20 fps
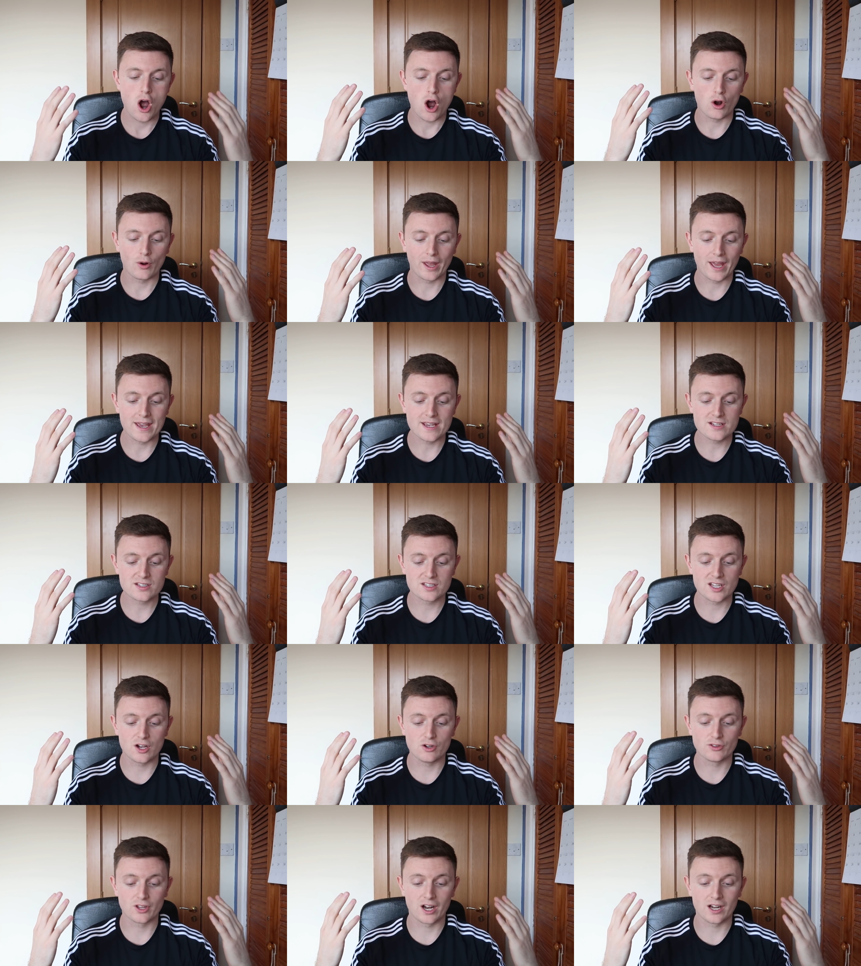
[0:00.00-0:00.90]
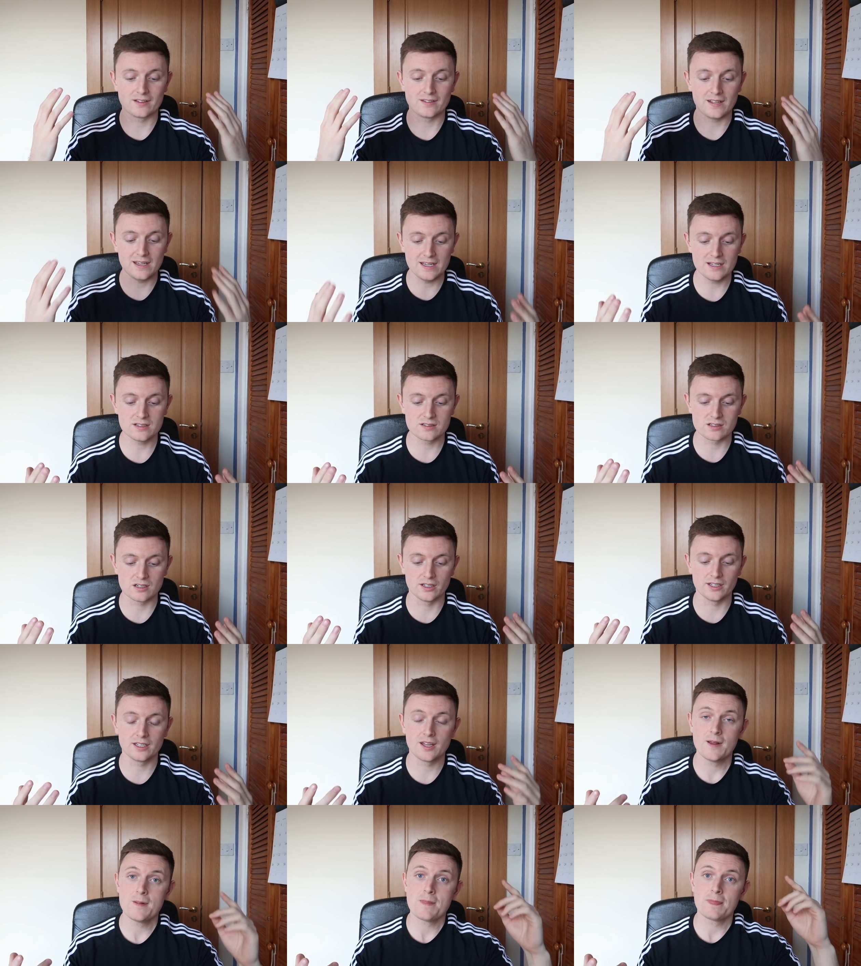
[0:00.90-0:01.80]
Okay, so there are things
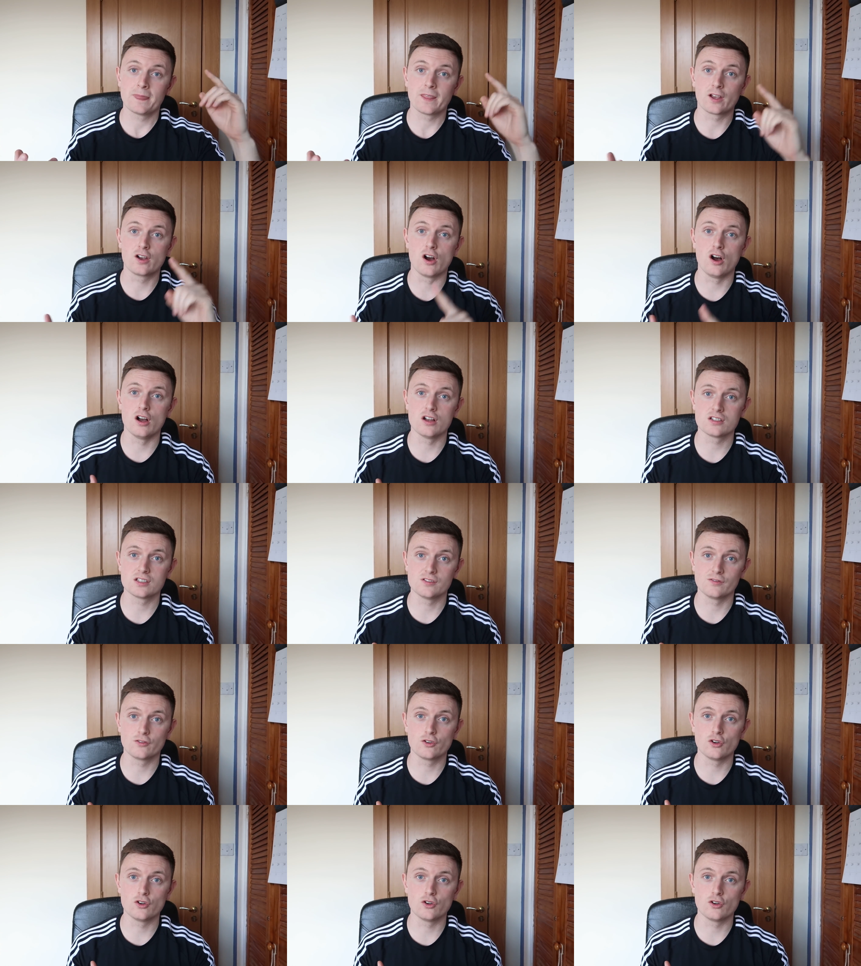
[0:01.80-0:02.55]
like the cost